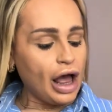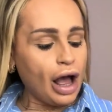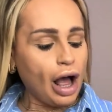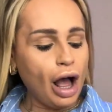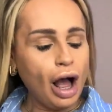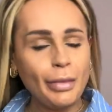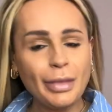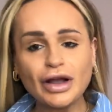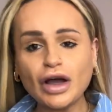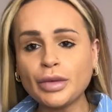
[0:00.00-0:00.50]

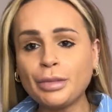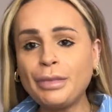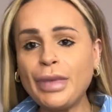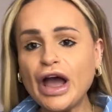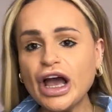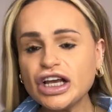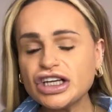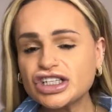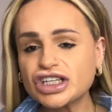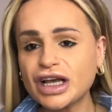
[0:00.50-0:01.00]
Oh my god,
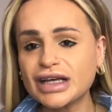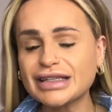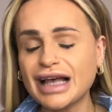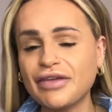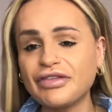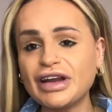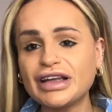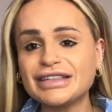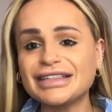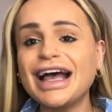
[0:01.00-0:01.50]
Bershka's
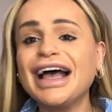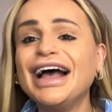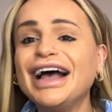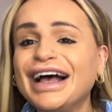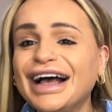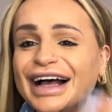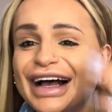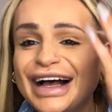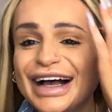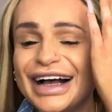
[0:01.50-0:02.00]
having a
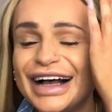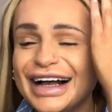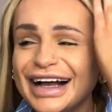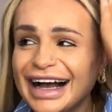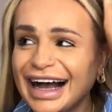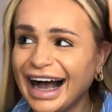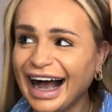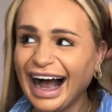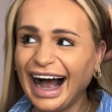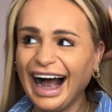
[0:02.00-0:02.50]
sale!
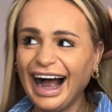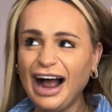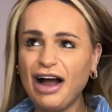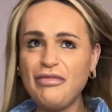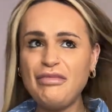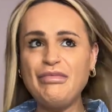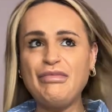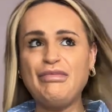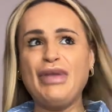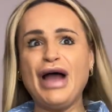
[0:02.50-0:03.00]

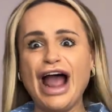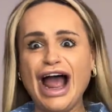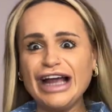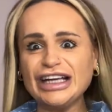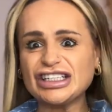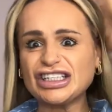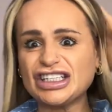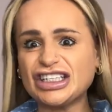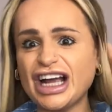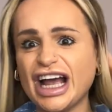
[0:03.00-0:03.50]

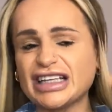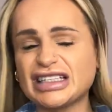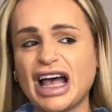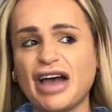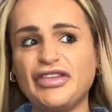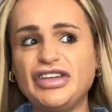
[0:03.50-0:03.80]
Bershka's